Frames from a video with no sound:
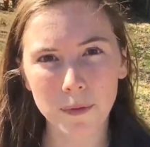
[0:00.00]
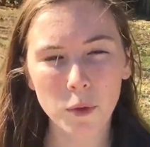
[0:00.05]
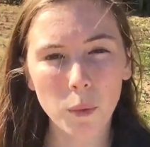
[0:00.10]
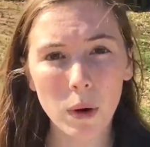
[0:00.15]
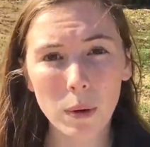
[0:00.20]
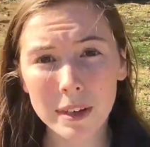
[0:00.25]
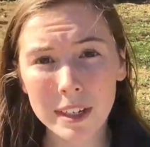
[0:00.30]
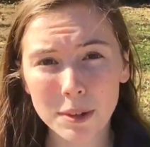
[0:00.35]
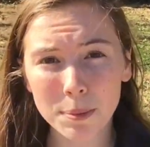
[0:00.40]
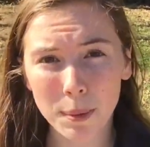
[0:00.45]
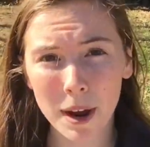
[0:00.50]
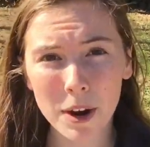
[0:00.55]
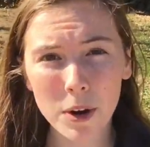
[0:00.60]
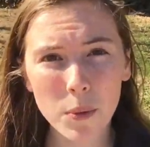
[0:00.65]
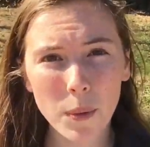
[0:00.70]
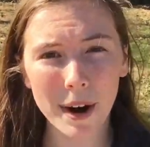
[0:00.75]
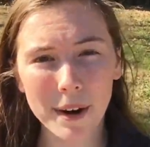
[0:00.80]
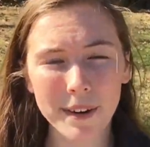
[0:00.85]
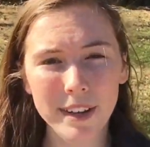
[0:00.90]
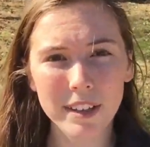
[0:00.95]
where we spread
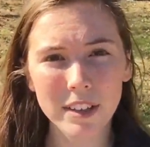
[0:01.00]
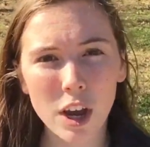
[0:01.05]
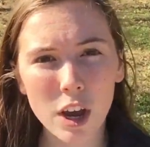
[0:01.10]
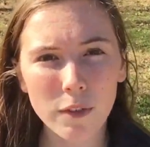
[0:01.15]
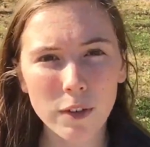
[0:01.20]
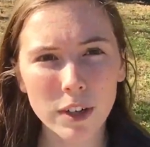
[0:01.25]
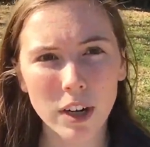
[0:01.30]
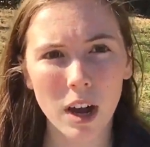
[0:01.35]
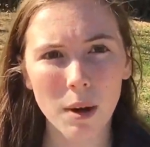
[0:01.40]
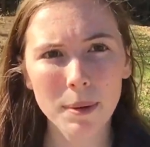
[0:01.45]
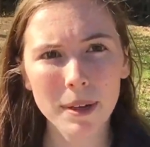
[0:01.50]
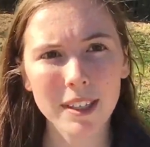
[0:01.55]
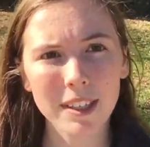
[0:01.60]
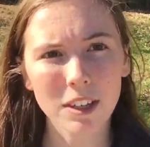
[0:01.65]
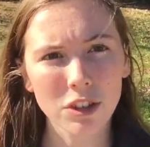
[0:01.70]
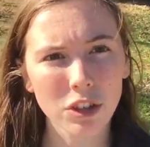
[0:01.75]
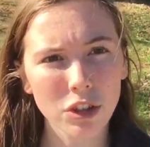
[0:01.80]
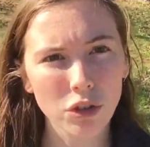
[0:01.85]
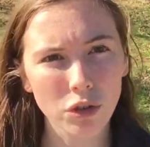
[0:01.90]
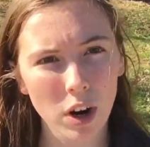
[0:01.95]
awareness for topics
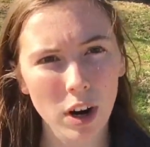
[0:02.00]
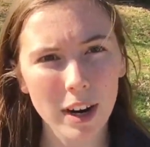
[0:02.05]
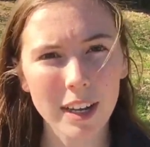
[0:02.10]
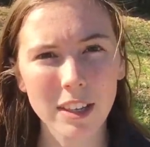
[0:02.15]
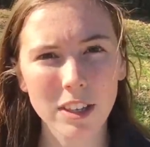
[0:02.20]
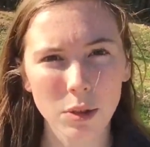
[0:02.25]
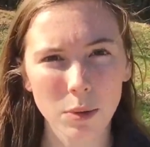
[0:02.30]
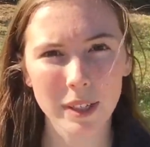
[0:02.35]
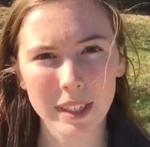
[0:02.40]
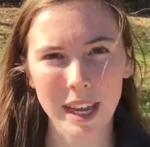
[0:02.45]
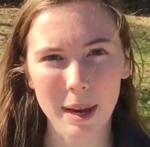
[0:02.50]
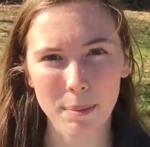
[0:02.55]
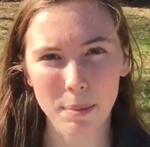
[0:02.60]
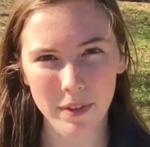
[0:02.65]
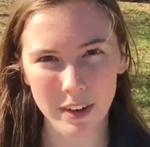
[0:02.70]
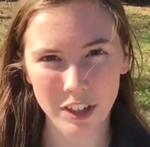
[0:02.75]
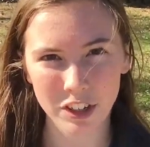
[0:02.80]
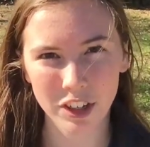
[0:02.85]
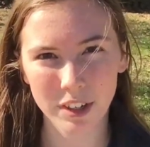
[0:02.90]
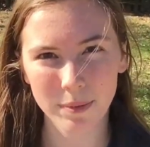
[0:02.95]
such as drug and suicide
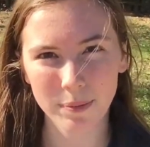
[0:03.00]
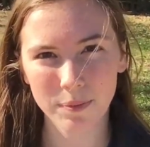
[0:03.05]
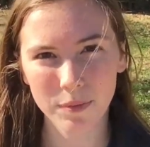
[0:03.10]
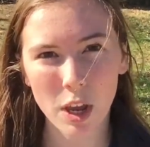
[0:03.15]
prevention.